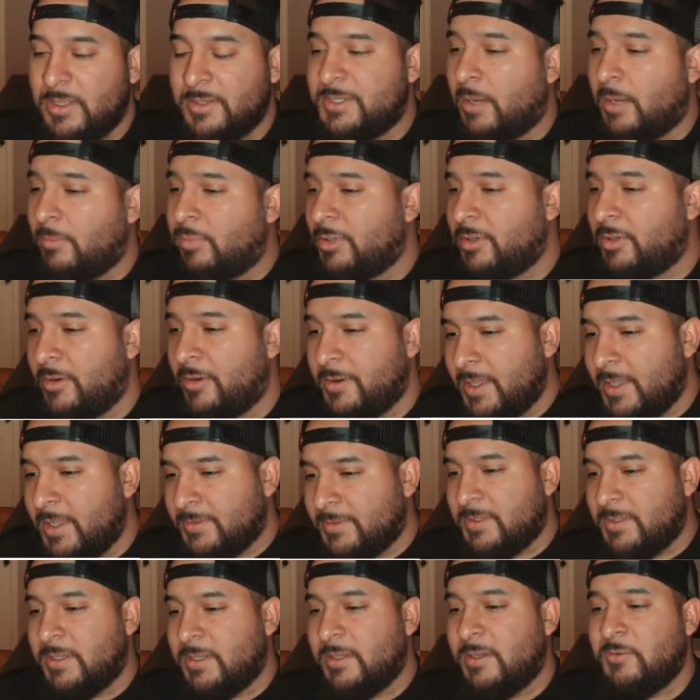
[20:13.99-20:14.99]
or
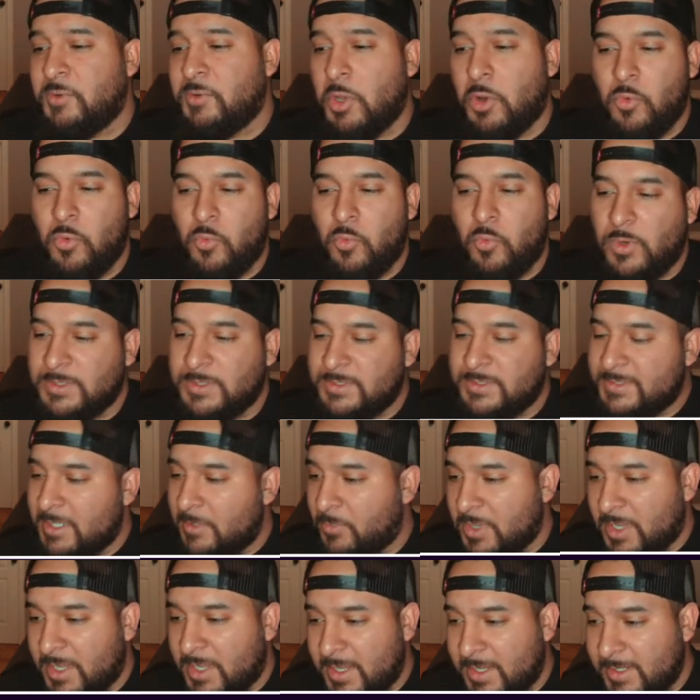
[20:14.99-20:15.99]
nothing, no one
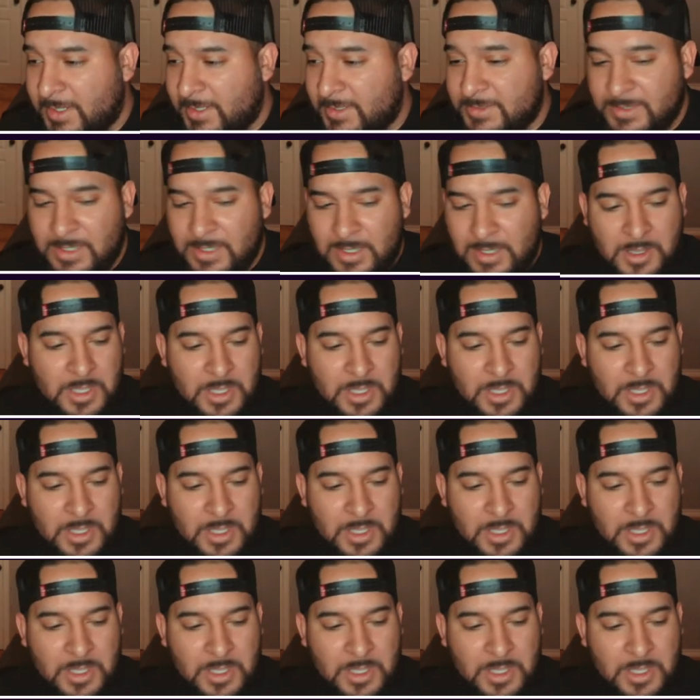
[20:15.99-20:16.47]
step aheads.